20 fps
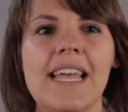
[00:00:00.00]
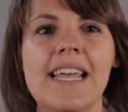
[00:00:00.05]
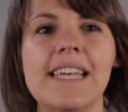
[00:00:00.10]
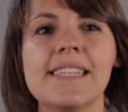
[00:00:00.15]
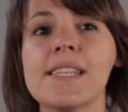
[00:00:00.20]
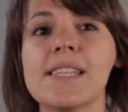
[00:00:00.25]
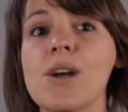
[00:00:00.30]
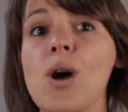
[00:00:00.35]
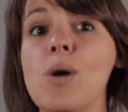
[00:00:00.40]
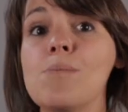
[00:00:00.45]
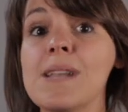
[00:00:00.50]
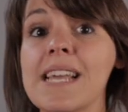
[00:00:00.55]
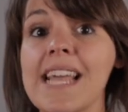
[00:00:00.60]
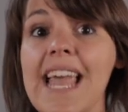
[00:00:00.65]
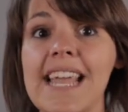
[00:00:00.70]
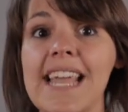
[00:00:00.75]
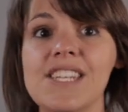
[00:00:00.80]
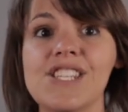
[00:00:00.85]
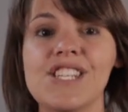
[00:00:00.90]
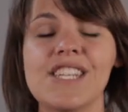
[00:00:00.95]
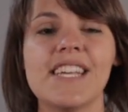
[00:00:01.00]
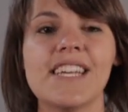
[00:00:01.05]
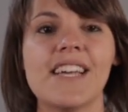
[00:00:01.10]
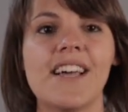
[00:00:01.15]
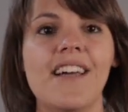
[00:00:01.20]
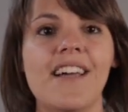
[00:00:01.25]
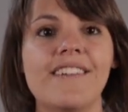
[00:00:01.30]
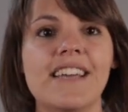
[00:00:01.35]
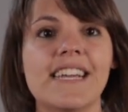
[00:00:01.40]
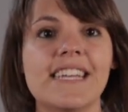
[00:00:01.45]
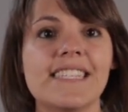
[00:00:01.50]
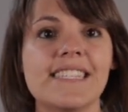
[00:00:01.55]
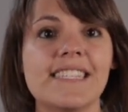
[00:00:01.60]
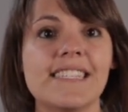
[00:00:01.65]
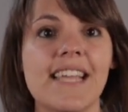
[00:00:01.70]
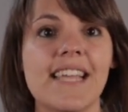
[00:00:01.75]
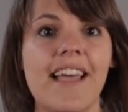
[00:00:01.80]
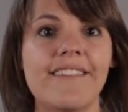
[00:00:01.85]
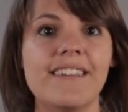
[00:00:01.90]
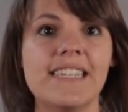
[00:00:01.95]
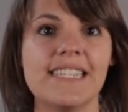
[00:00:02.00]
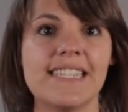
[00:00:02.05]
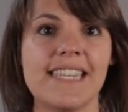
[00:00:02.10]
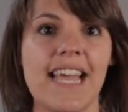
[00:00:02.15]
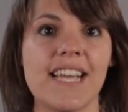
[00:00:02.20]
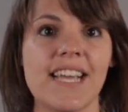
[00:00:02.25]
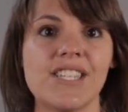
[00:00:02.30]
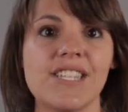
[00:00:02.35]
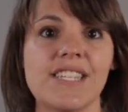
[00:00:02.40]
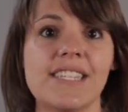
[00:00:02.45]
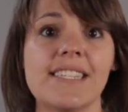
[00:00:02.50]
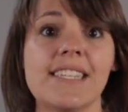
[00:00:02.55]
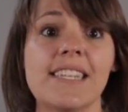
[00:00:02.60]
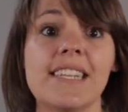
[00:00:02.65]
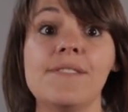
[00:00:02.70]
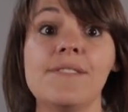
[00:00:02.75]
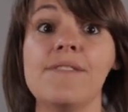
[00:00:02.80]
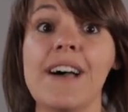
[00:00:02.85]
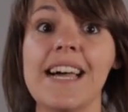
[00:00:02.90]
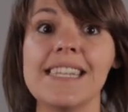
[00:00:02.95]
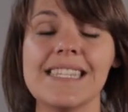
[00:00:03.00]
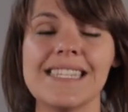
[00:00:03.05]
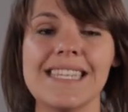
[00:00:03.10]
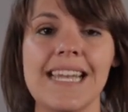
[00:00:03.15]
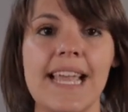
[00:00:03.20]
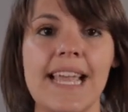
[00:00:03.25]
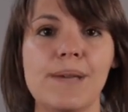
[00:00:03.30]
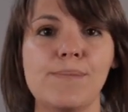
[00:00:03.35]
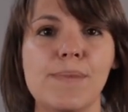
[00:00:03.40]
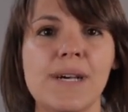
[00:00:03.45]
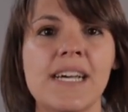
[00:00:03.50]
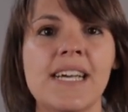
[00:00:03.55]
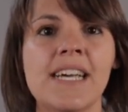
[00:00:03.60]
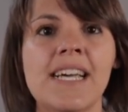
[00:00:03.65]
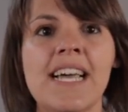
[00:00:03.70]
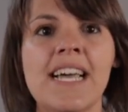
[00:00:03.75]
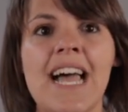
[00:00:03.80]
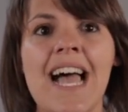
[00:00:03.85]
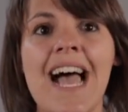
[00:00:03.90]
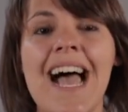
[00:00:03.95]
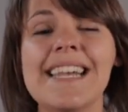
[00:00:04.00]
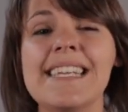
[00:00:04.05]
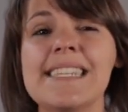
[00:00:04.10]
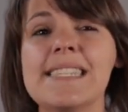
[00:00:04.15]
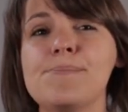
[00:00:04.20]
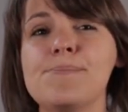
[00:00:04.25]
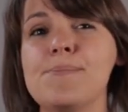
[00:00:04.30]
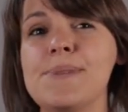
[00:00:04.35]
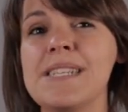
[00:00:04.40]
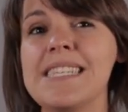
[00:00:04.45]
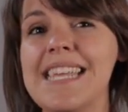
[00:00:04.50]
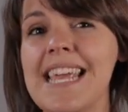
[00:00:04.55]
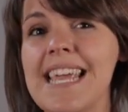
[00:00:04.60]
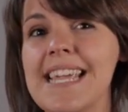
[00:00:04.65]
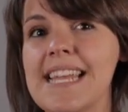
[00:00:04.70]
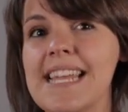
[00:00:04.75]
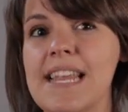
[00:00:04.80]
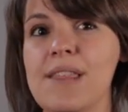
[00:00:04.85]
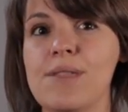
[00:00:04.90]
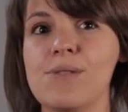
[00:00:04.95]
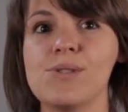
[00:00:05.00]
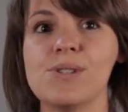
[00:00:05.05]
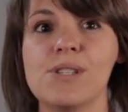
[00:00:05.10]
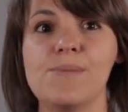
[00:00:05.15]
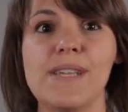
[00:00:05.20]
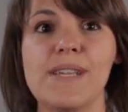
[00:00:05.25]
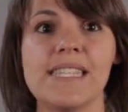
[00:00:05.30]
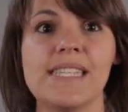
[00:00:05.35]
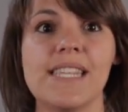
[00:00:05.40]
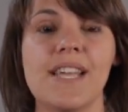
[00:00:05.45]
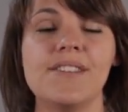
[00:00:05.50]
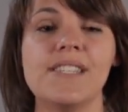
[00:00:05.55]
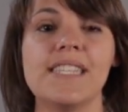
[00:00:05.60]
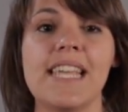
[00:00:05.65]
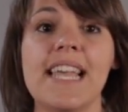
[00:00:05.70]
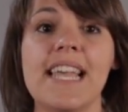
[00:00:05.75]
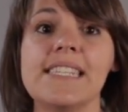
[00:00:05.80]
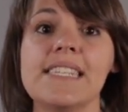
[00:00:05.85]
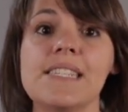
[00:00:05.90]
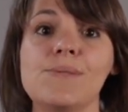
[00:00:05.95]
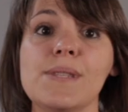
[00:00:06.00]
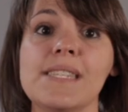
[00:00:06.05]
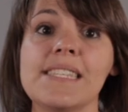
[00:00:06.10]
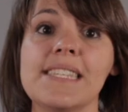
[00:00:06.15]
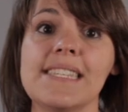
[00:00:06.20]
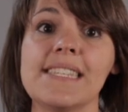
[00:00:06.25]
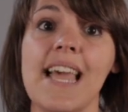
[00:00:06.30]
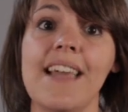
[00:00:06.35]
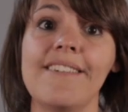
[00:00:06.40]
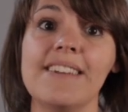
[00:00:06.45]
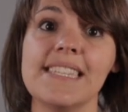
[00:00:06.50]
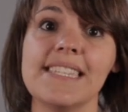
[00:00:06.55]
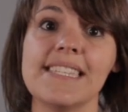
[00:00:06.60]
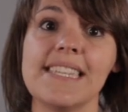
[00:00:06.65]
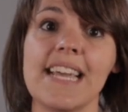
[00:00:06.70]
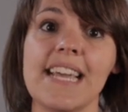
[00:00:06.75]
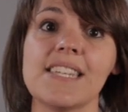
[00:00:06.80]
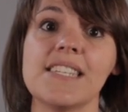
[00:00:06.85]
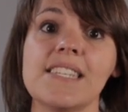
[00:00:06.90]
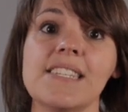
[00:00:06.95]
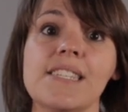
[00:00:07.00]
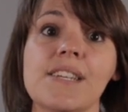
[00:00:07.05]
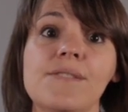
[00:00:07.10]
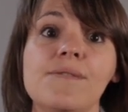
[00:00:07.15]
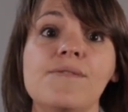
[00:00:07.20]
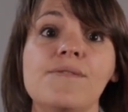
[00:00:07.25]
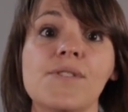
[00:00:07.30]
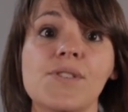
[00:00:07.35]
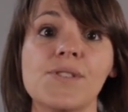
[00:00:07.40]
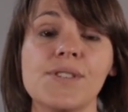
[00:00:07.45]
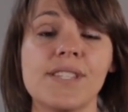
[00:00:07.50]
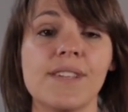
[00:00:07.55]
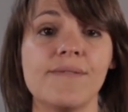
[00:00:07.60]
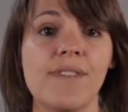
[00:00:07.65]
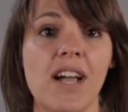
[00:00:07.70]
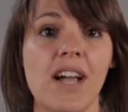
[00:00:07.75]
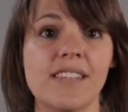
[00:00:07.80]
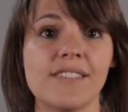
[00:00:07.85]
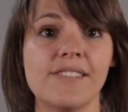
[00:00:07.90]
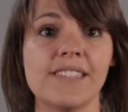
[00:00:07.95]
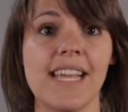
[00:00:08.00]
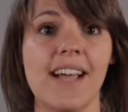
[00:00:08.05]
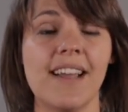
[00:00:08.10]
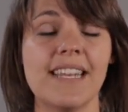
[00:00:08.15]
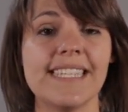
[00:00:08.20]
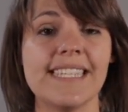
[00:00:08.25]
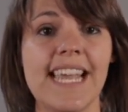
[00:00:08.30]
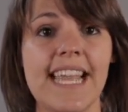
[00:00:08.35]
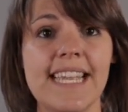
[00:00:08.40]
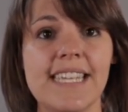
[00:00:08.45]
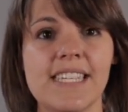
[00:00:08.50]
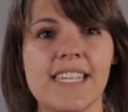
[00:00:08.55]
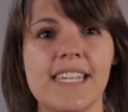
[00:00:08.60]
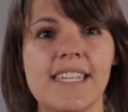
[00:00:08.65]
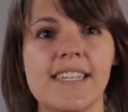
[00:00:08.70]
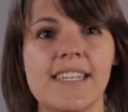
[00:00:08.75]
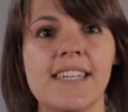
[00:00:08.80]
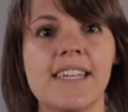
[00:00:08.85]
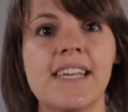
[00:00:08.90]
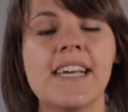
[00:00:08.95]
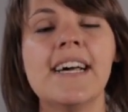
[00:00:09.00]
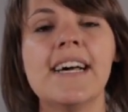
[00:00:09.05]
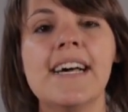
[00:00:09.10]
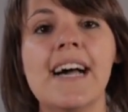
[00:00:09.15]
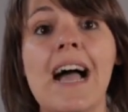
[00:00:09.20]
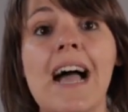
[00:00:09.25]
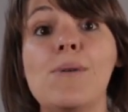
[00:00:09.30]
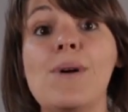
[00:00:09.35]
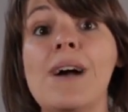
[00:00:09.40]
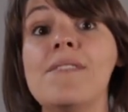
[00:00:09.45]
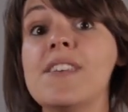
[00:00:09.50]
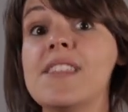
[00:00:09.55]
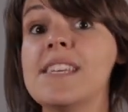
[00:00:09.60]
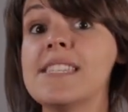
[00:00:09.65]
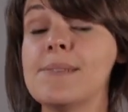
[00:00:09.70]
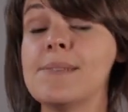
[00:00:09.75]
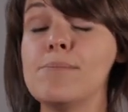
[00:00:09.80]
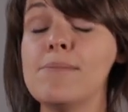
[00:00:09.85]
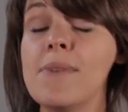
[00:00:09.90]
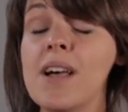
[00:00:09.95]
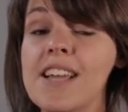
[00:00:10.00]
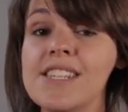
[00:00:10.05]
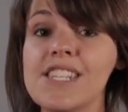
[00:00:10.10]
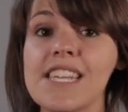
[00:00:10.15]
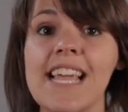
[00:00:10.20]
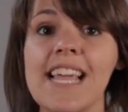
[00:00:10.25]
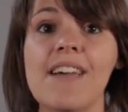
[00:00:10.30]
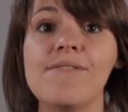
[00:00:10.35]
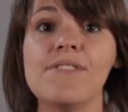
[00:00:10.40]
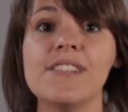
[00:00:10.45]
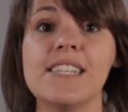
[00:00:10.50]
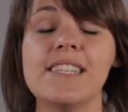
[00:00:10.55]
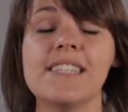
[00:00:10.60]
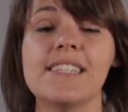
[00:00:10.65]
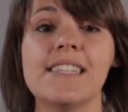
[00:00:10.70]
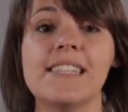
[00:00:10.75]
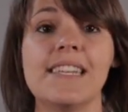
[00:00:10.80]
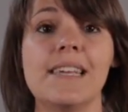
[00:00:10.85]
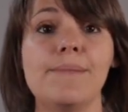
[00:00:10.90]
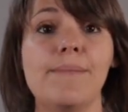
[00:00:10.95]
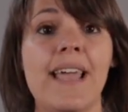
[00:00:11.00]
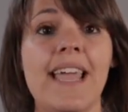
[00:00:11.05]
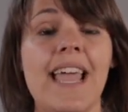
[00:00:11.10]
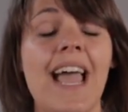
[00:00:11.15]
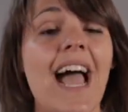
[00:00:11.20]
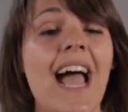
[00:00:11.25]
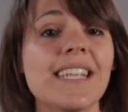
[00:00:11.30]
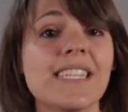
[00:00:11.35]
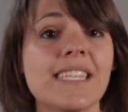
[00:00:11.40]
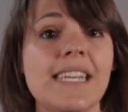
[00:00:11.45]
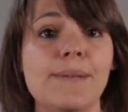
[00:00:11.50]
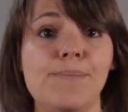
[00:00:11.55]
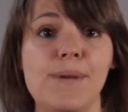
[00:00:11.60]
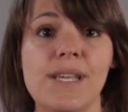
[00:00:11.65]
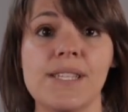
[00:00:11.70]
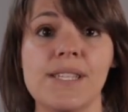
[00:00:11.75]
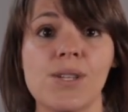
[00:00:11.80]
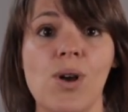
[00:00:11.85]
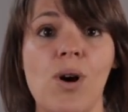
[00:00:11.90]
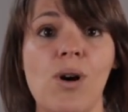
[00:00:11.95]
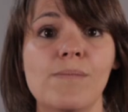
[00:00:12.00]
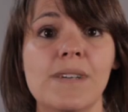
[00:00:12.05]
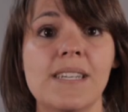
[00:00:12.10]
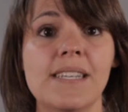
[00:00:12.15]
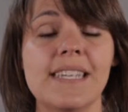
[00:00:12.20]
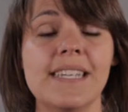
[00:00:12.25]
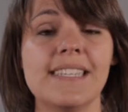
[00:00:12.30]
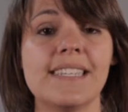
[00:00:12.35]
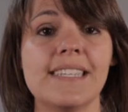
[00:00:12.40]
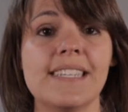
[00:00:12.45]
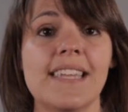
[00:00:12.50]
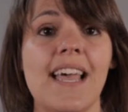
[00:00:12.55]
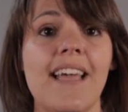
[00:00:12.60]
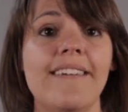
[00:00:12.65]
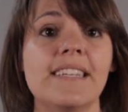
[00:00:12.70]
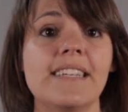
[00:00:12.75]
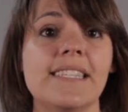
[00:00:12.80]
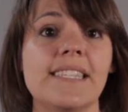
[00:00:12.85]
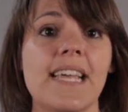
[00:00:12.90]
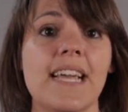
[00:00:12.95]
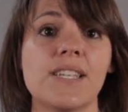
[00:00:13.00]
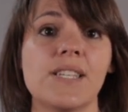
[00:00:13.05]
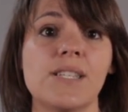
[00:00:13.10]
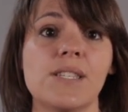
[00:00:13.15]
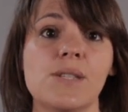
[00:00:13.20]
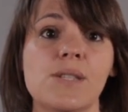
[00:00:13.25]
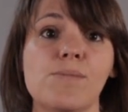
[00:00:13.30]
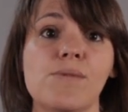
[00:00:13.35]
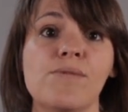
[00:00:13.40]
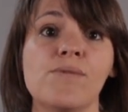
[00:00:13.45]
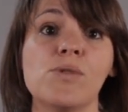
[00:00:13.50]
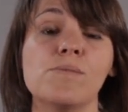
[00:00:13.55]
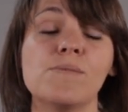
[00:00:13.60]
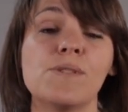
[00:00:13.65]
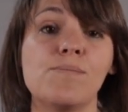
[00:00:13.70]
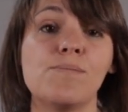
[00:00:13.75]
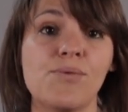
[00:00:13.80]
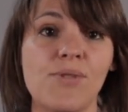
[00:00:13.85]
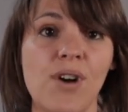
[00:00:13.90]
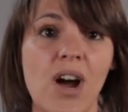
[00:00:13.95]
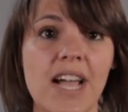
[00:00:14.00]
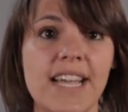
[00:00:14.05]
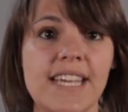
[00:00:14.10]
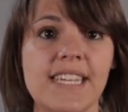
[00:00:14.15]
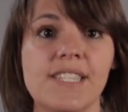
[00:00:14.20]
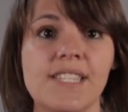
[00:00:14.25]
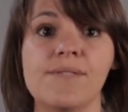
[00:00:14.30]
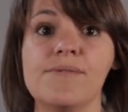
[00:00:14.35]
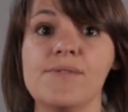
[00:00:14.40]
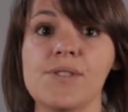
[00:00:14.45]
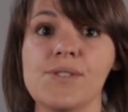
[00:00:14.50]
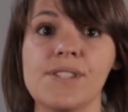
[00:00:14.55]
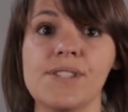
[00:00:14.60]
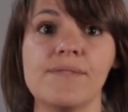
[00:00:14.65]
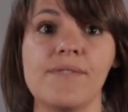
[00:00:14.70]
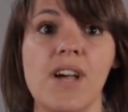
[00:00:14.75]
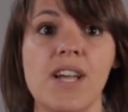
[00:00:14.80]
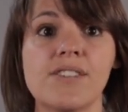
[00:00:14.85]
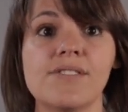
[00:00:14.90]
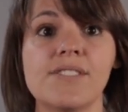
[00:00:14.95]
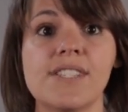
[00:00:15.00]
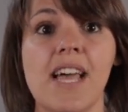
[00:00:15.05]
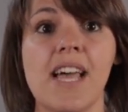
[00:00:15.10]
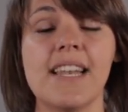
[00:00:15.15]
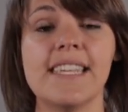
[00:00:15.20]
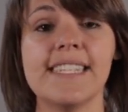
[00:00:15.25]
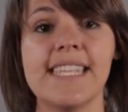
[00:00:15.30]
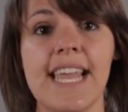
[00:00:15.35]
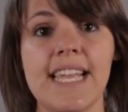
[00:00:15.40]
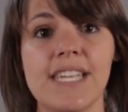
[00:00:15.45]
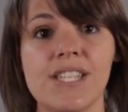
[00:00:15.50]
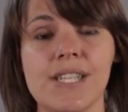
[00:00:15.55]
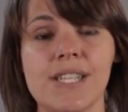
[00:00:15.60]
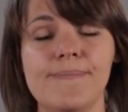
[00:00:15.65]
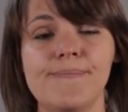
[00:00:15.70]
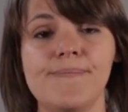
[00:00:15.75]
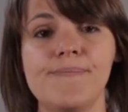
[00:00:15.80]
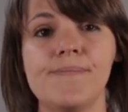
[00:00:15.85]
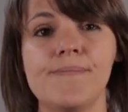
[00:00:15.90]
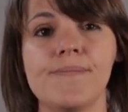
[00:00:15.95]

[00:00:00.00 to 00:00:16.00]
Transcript: It's a complication occurring at caesarean sections in advanced labour and is particularly thought to be associated with caesarean sections at full cervical dilatation. However, there's emerging evidence that it may actually be as common in caesarean sections performed prior to full cervical dilatation.